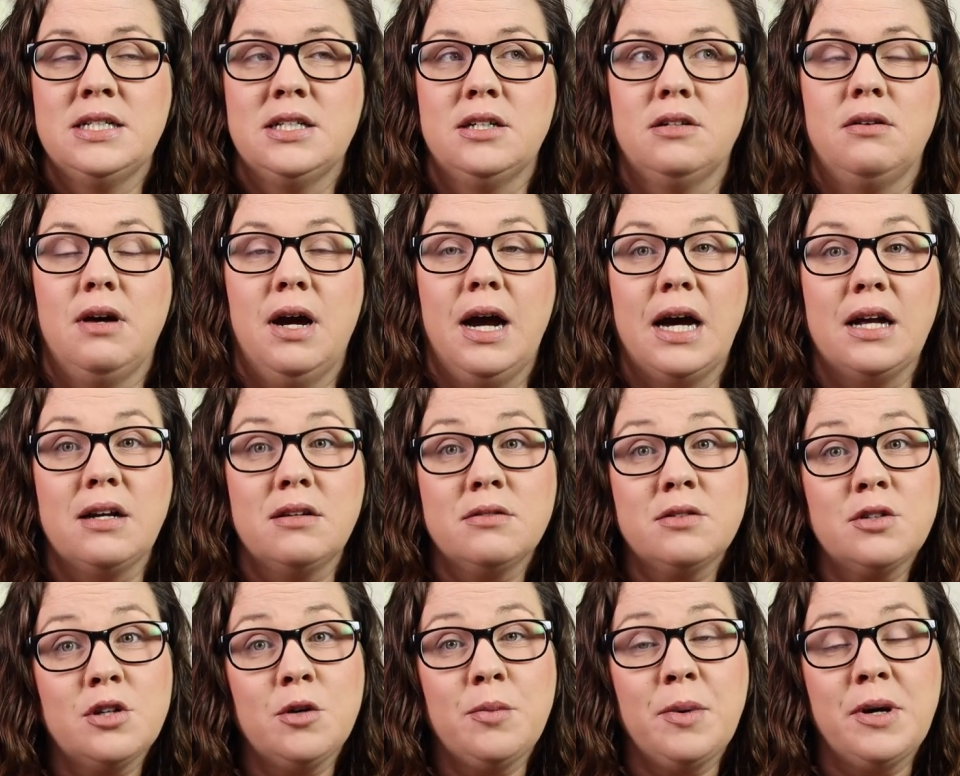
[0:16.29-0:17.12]
Now, I
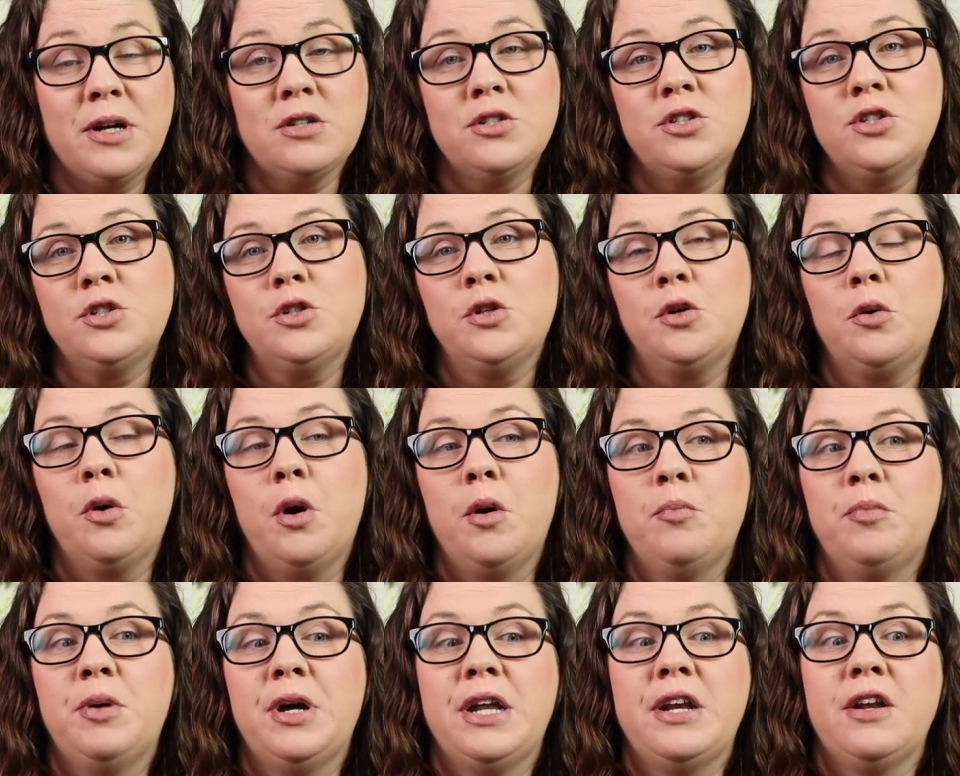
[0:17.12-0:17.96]
don't know about you,
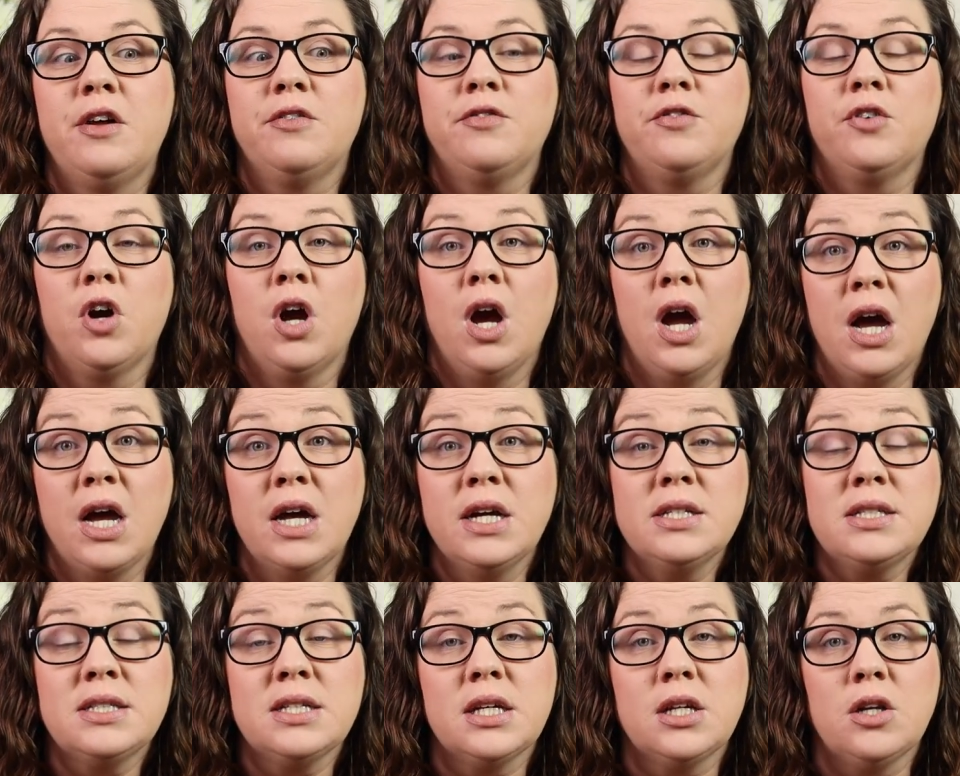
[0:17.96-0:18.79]
but for us